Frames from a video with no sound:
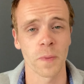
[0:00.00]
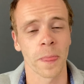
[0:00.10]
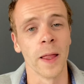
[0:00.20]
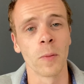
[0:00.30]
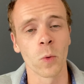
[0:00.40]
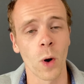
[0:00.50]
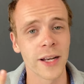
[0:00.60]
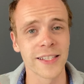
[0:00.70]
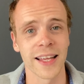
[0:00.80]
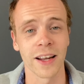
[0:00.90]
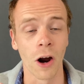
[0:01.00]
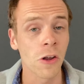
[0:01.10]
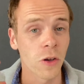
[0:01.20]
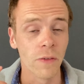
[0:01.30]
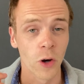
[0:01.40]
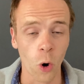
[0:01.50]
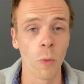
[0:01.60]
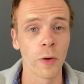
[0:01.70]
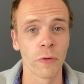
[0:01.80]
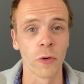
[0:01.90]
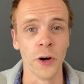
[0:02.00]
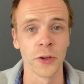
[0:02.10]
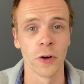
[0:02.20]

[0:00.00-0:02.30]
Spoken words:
Number one is that, are you even open for, you know,